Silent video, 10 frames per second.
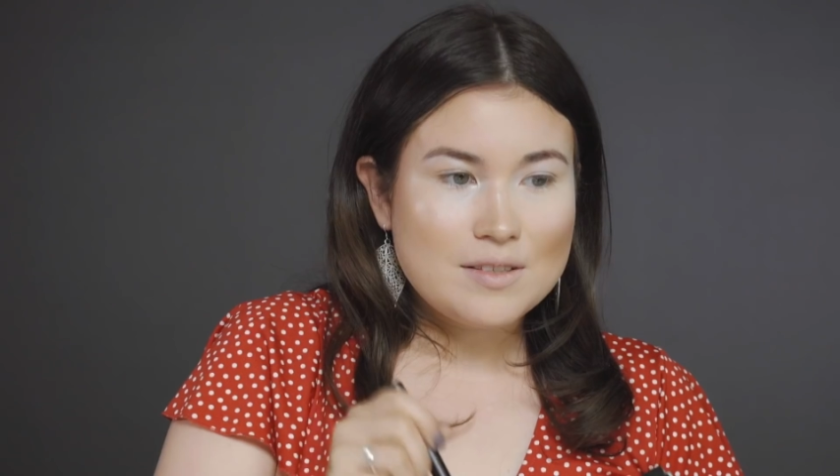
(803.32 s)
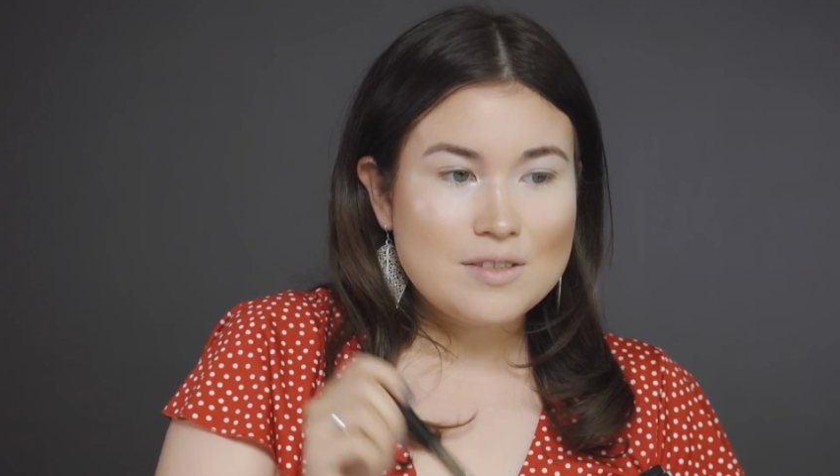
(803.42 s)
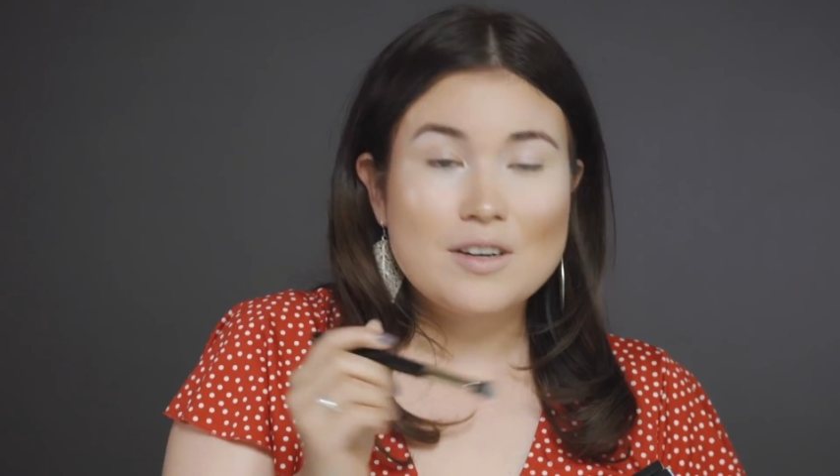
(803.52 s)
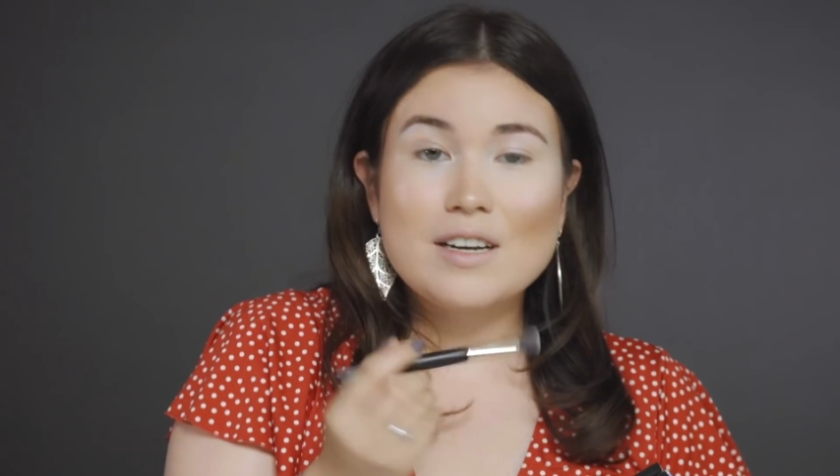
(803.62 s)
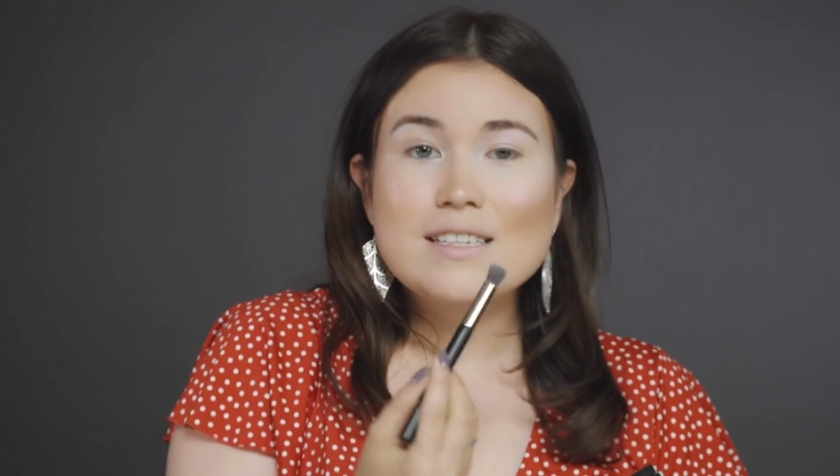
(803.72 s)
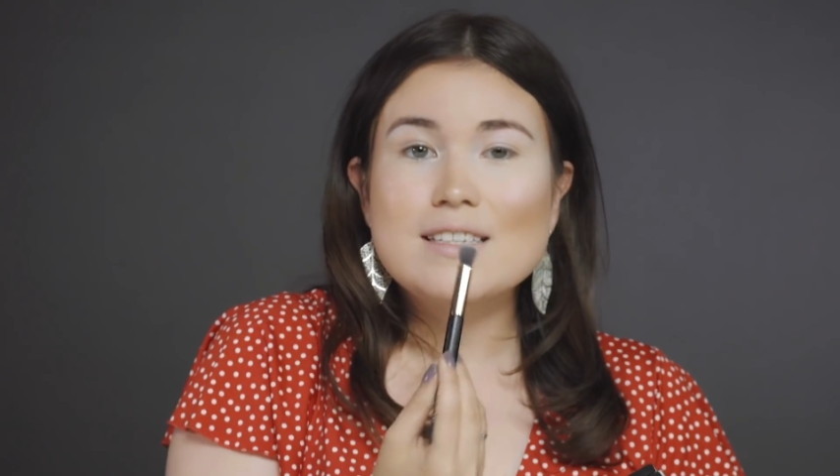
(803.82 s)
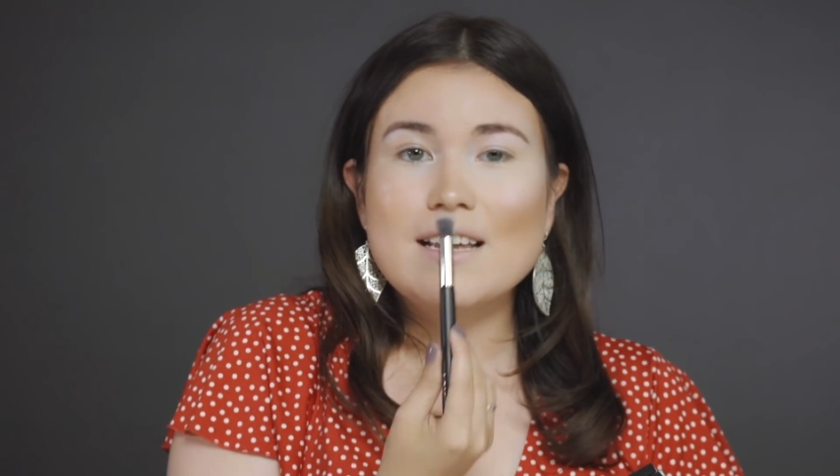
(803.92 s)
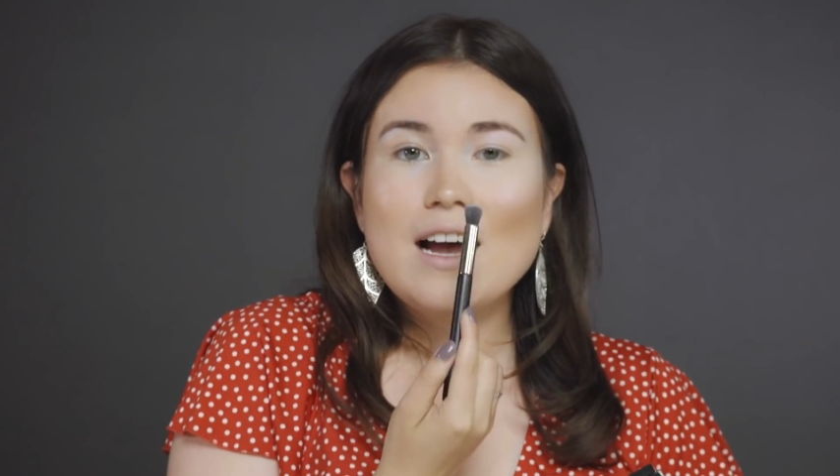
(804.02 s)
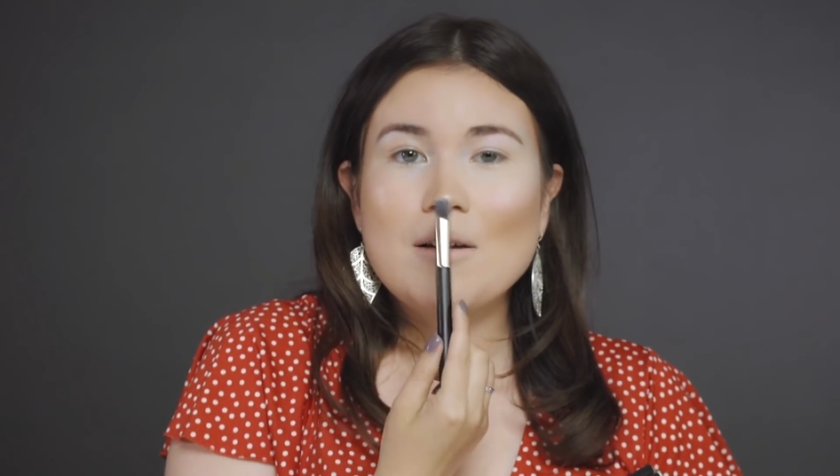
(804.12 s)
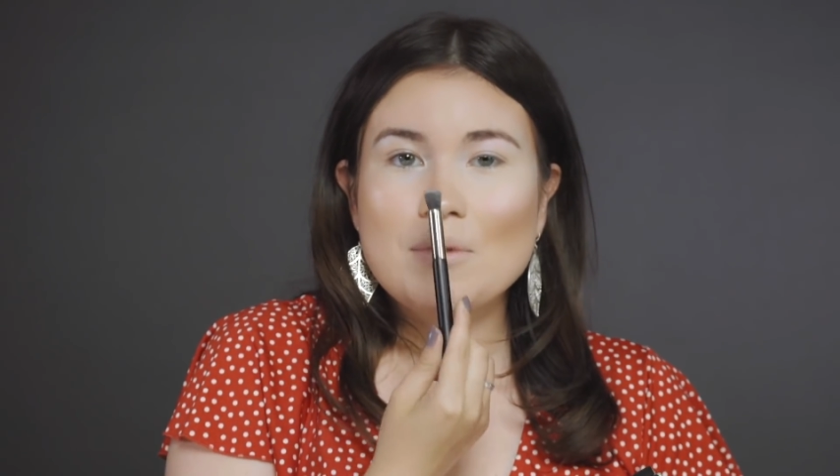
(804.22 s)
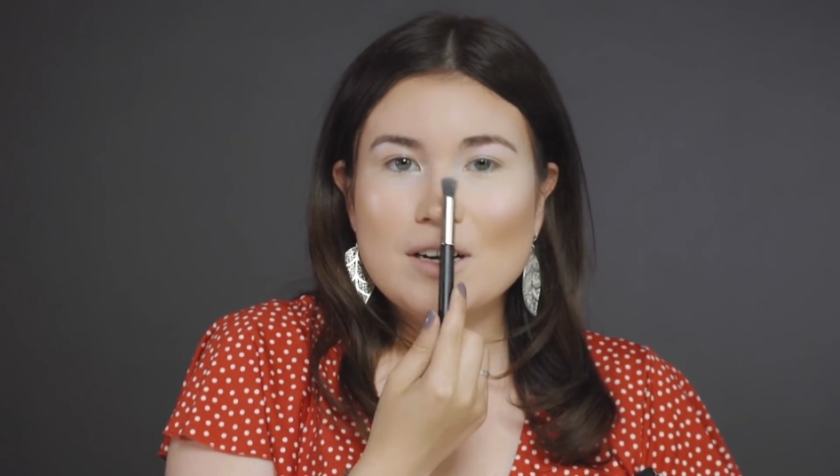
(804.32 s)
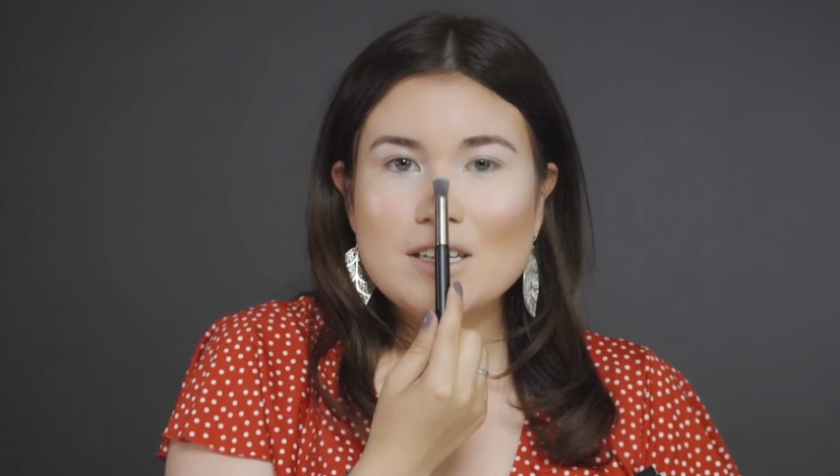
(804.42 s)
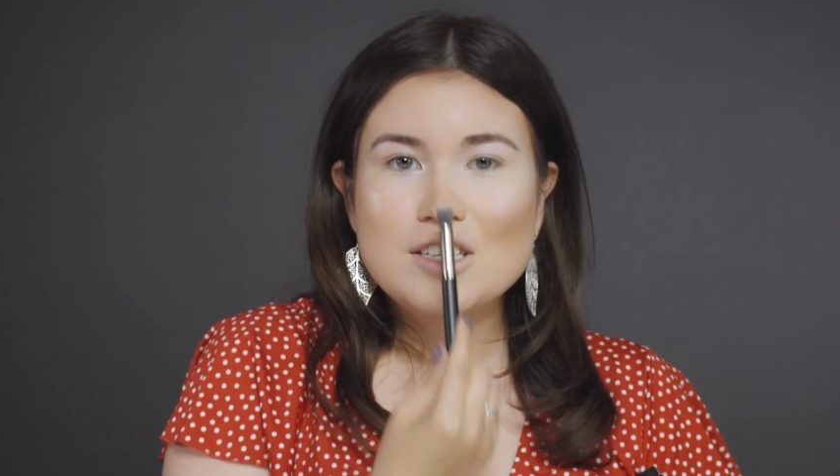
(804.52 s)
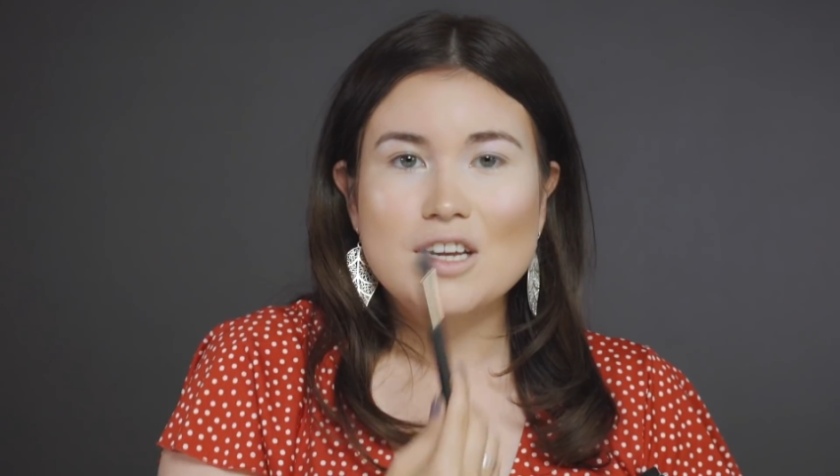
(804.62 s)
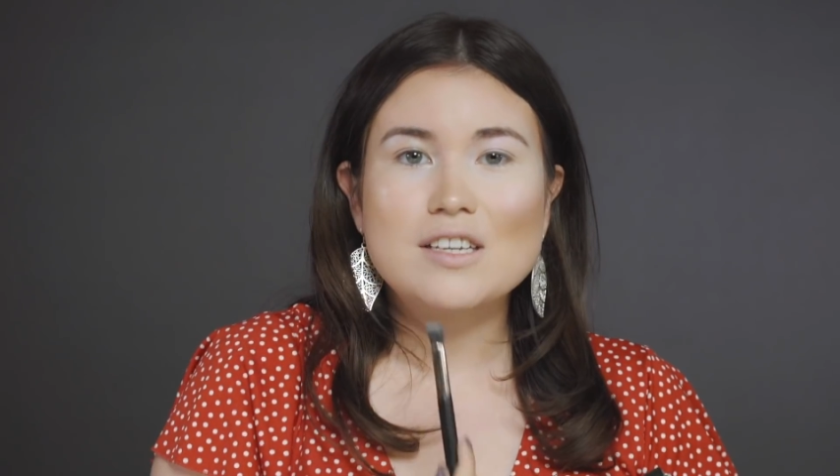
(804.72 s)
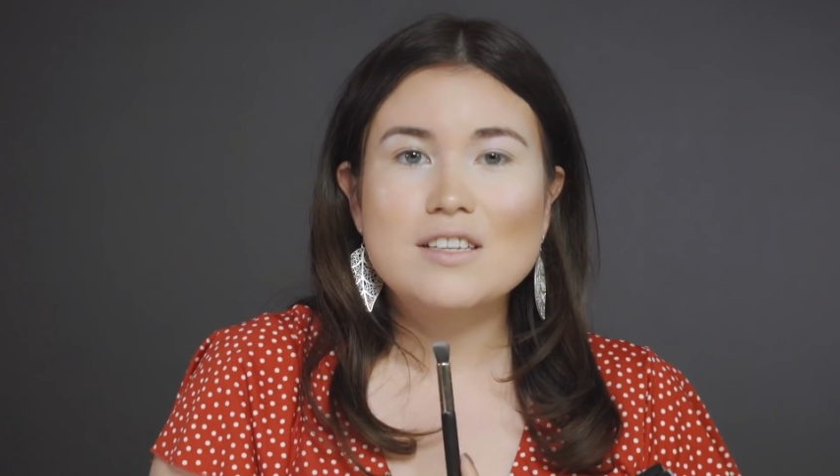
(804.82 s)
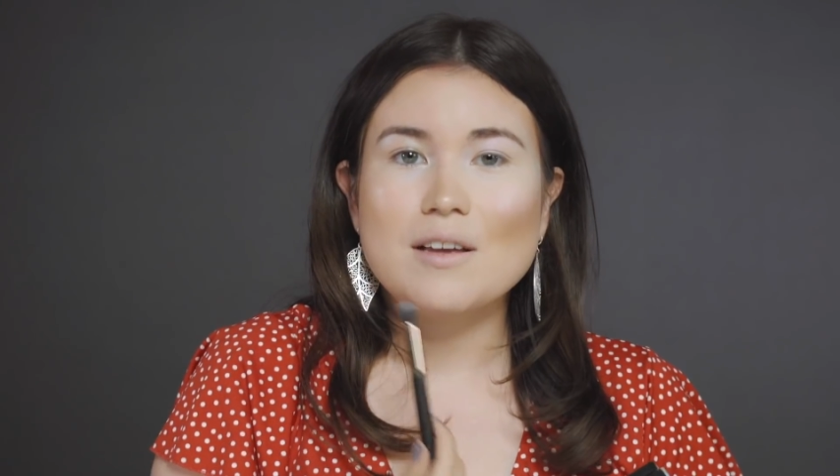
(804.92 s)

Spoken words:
You're gonna see how I'm gonna change